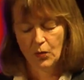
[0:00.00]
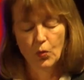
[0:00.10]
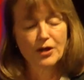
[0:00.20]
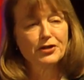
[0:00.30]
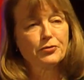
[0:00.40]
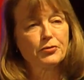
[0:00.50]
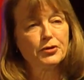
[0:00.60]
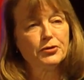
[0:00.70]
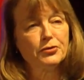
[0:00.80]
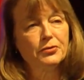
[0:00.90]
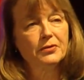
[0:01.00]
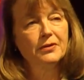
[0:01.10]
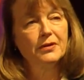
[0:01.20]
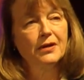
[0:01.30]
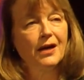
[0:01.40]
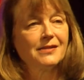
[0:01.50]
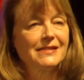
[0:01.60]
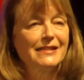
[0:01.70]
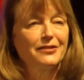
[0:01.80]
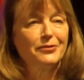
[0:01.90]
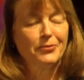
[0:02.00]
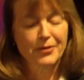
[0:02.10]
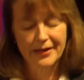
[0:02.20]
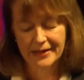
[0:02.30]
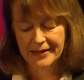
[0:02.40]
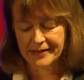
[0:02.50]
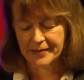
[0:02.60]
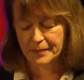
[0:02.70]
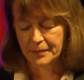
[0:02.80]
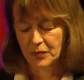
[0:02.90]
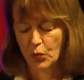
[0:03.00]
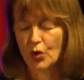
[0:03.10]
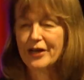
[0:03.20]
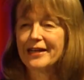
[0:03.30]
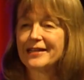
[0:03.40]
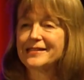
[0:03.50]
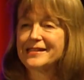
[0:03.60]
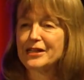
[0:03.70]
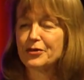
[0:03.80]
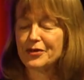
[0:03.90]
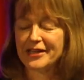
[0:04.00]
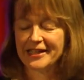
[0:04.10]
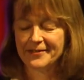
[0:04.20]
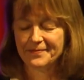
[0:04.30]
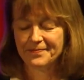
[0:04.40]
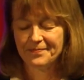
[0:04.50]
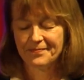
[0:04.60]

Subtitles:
One crew, a single organism, working in synchrony,